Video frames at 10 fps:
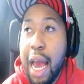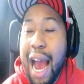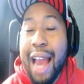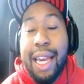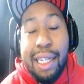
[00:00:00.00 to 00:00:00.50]

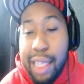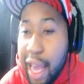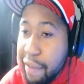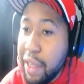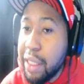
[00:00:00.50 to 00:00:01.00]
I guess
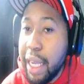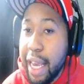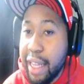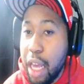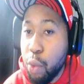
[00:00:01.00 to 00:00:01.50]
heavy's the
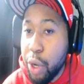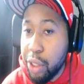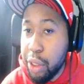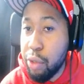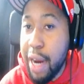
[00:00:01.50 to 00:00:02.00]
head that
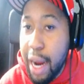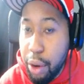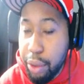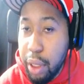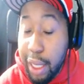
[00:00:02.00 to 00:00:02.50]
wears the crown.